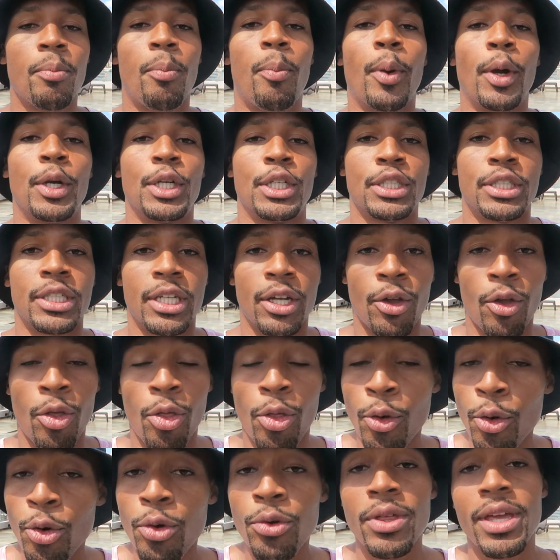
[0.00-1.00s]
purchasing
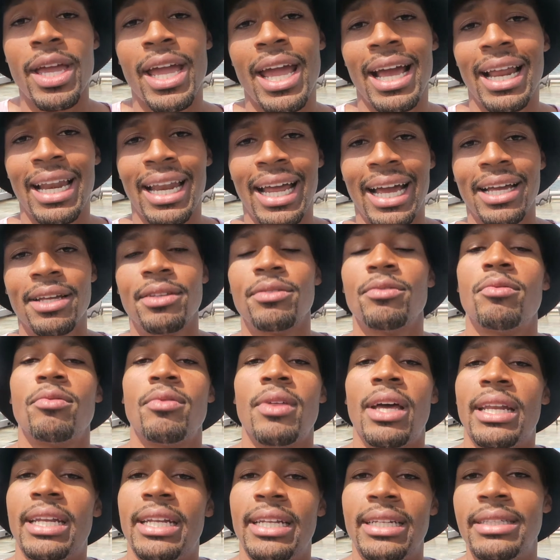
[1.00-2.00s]
through the airline
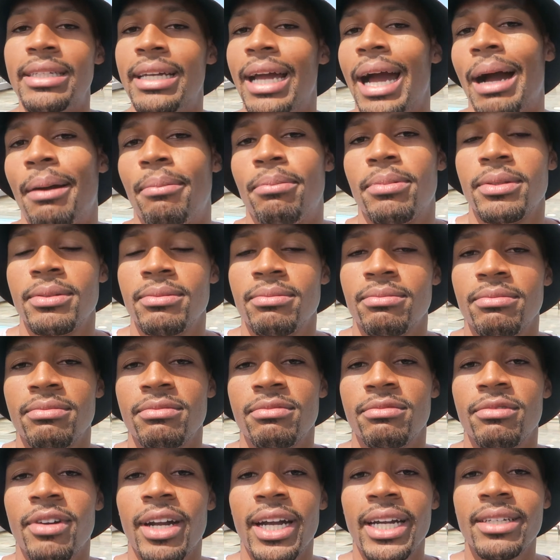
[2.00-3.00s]
than in the
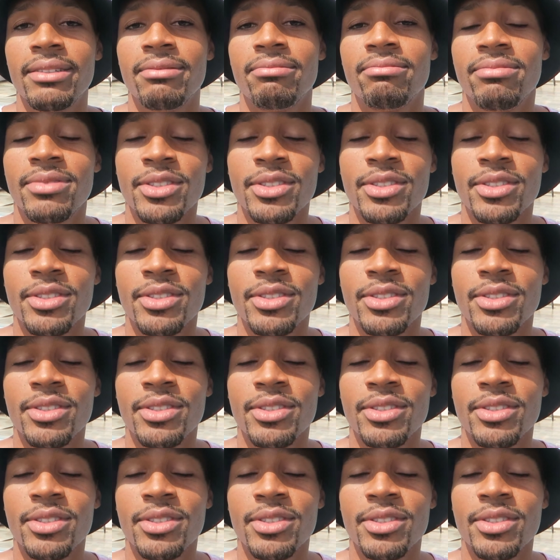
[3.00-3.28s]
app, right?